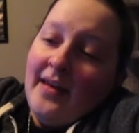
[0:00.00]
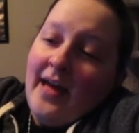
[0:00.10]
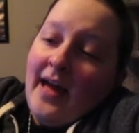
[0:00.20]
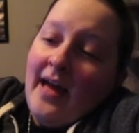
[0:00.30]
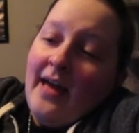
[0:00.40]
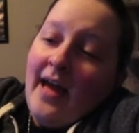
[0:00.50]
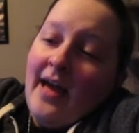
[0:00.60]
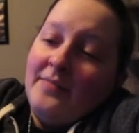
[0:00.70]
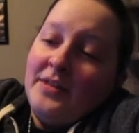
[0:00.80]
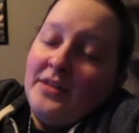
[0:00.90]

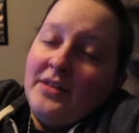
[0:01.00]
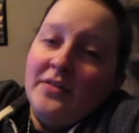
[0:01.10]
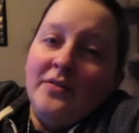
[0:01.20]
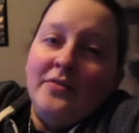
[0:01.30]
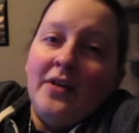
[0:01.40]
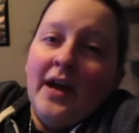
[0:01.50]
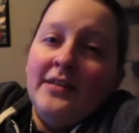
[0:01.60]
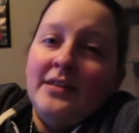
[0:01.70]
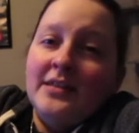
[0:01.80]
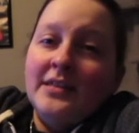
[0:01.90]
I'm still
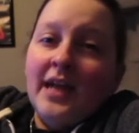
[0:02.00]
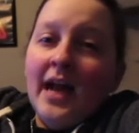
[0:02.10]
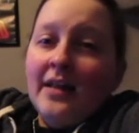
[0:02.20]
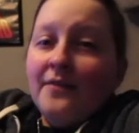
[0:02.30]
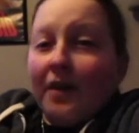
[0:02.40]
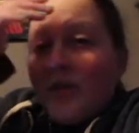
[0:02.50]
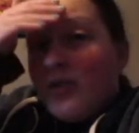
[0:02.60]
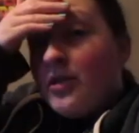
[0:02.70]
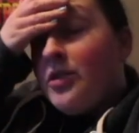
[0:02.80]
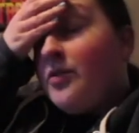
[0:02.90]
trying to decide if I
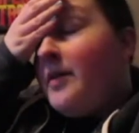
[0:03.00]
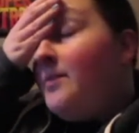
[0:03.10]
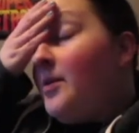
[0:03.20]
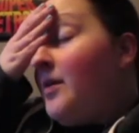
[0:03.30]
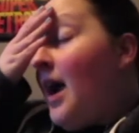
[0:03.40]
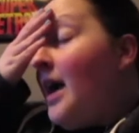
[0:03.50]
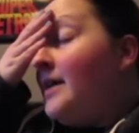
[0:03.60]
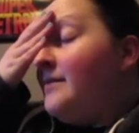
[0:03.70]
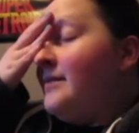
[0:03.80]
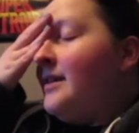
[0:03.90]
should stream or
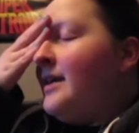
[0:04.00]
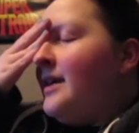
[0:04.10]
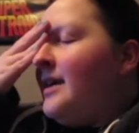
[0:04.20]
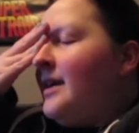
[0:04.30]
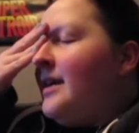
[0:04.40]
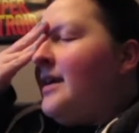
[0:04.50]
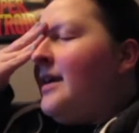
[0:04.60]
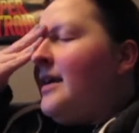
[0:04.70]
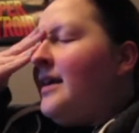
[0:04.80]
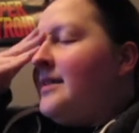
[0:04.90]
not.
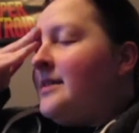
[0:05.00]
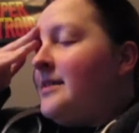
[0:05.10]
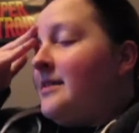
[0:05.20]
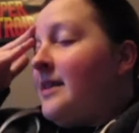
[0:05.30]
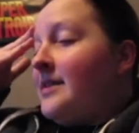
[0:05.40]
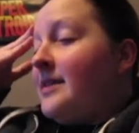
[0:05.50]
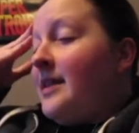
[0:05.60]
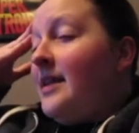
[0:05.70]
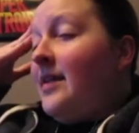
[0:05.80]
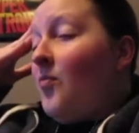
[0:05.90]
It's
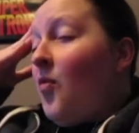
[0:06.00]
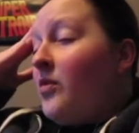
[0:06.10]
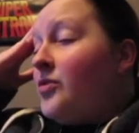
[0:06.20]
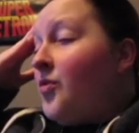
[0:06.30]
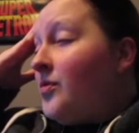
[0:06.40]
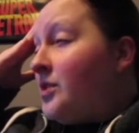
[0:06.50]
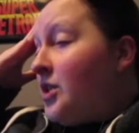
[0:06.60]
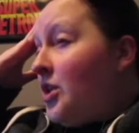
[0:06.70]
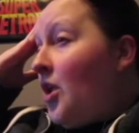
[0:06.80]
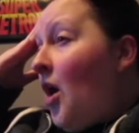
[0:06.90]
leaning more towards a
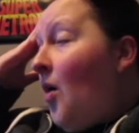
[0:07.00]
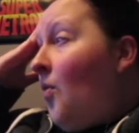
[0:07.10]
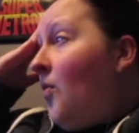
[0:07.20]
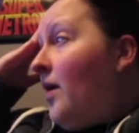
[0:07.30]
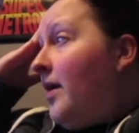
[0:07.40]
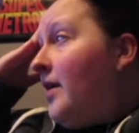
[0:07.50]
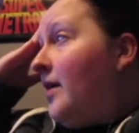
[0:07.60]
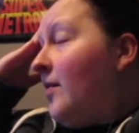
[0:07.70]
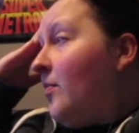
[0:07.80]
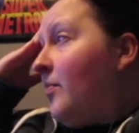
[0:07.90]
no,
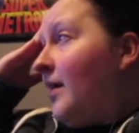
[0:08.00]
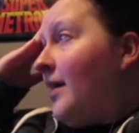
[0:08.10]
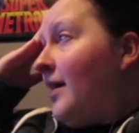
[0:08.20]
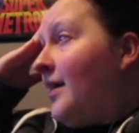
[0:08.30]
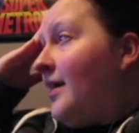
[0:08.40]
but